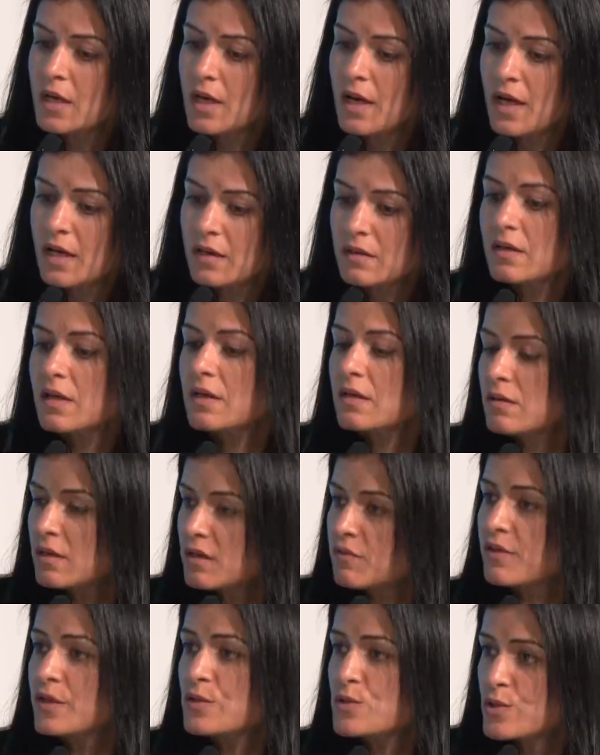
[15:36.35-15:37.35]
and then
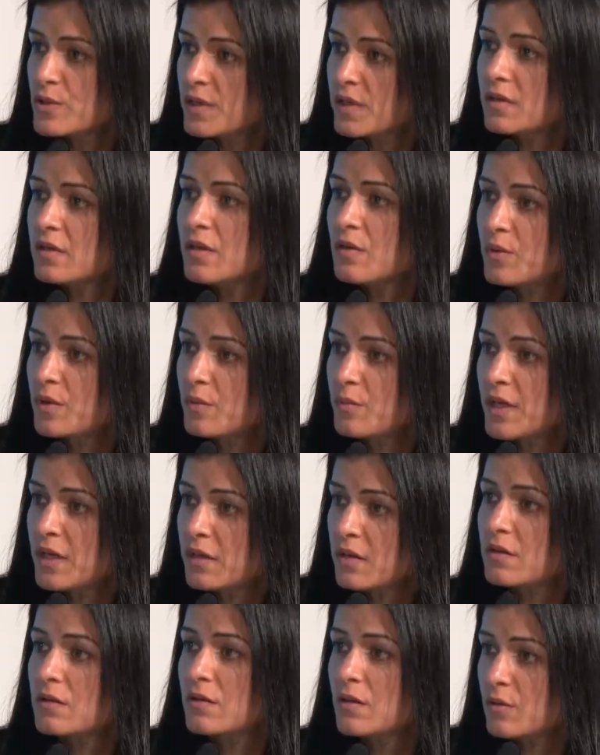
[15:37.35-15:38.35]
eventually they will
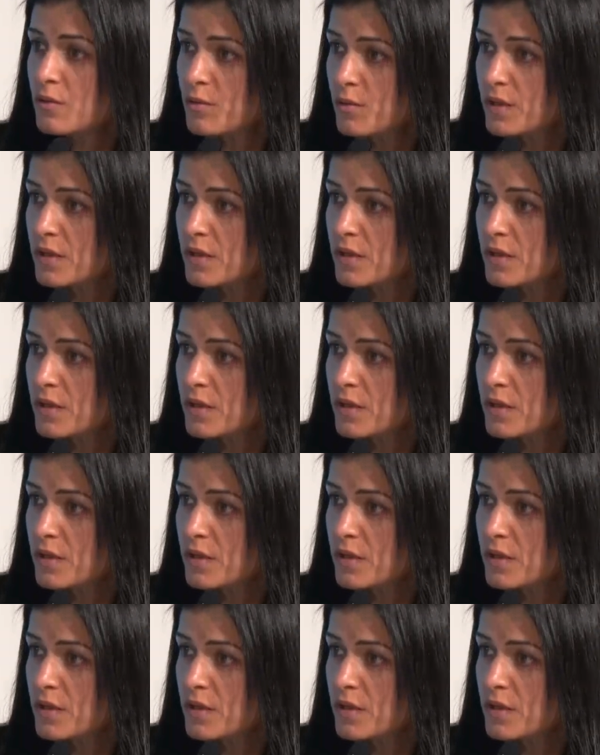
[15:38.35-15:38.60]
make it into